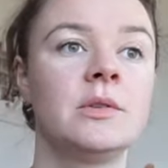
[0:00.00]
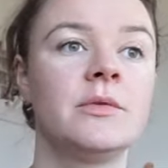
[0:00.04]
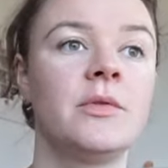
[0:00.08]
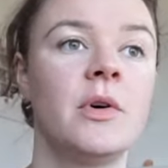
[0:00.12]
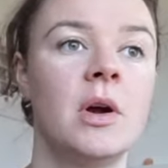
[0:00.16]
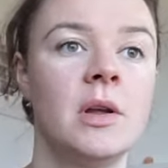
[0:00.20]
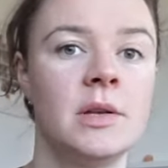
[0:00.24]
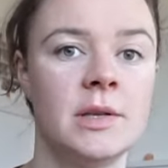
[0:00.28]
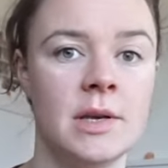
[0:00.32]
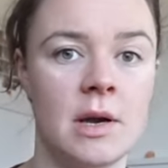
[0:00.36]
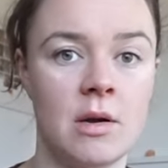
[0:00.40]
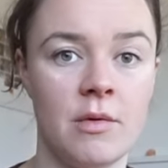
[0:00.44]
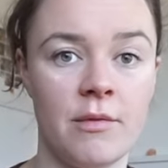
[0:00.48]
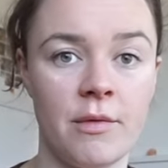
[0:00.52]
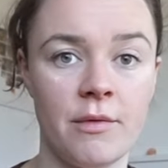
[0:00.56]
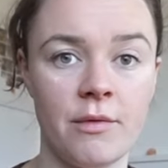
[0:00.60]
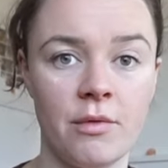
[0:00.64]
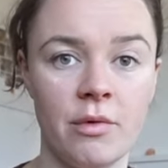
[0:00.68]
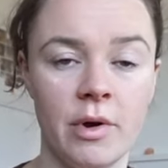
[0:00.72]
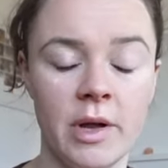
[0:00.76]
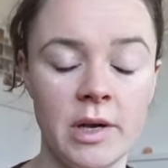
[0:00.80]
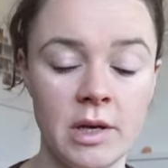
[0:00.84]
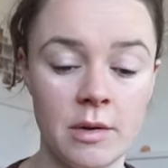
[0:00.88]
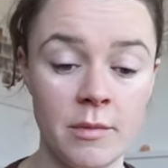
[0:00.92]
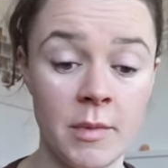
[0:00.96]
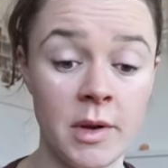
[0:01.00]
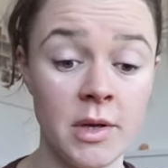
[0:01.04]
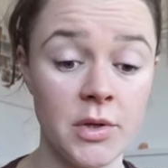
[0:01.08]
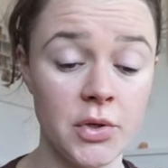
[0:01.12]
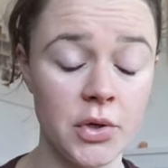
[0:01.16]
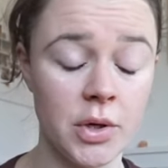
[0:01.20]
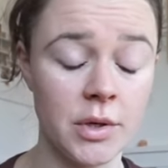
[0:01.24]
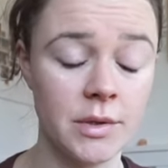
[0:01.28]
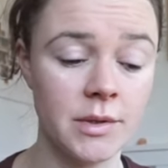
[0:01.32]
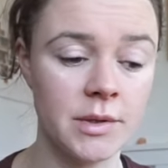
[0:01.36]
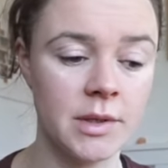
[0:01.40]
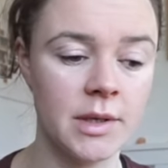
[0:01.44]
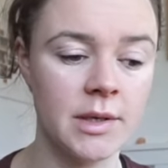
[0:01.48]
to find out if I've got
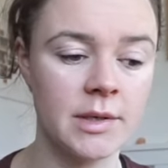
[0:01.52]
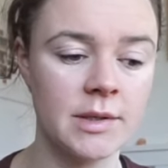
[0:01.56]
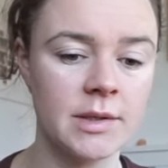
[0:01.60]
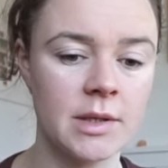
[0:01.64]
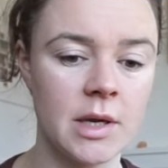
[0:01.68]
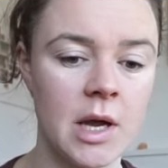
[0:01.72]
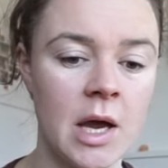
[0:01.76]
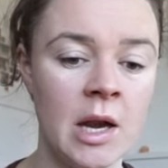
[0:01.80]
endometriosis.